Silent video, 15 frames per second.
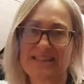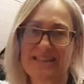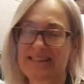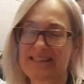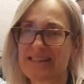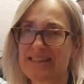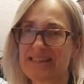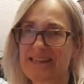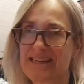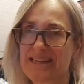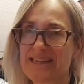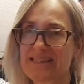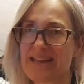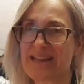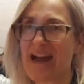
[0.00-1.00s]
these
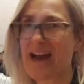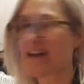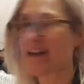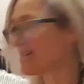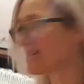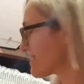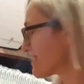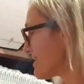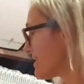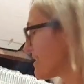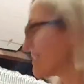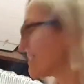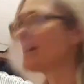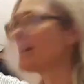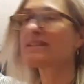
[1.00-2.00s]
CDs, and
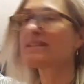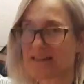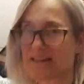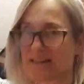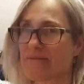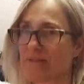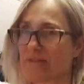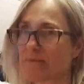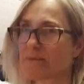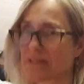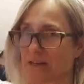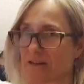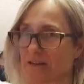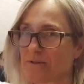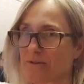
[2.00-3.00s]
it's time for them to
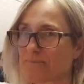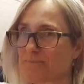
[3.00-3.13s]
go.